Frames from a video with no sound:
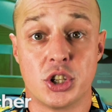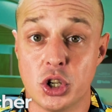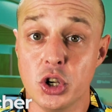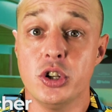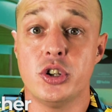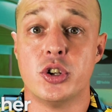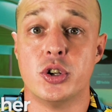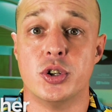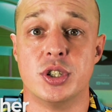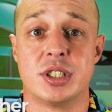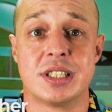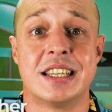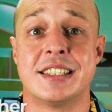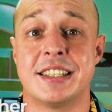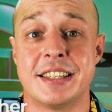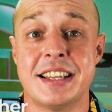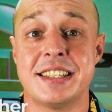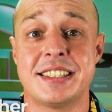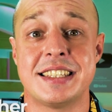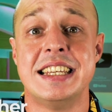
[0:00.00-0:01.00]
The good news is
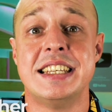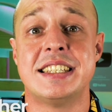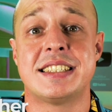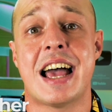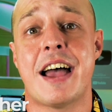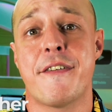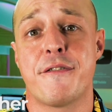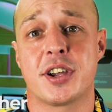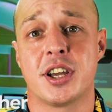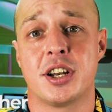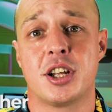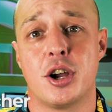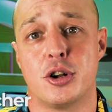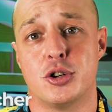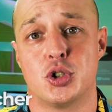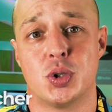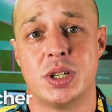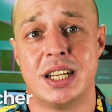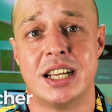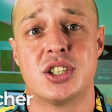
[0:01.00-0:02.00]
that this East African
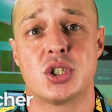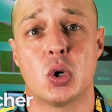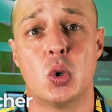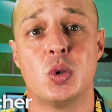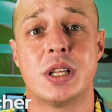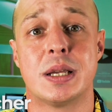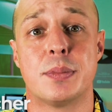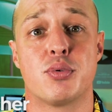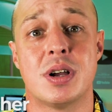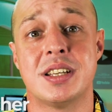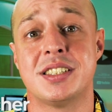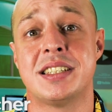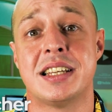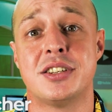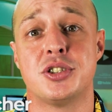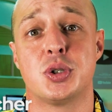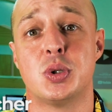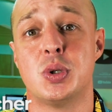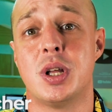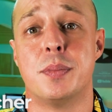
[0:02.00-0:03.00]
country is holding
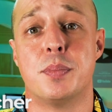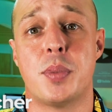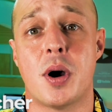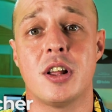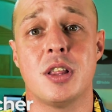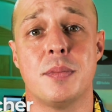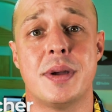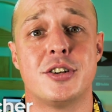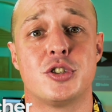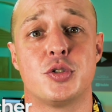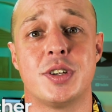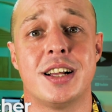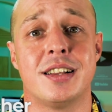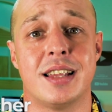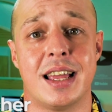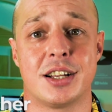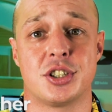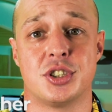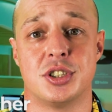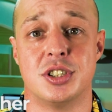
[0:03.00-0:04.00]
presidential and parliamentary
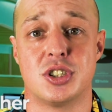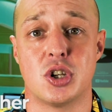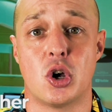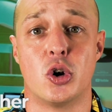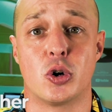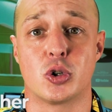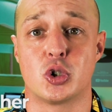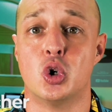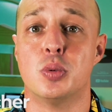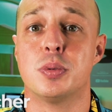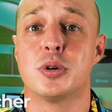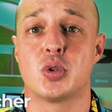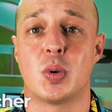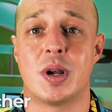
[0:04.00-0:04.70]
elections on October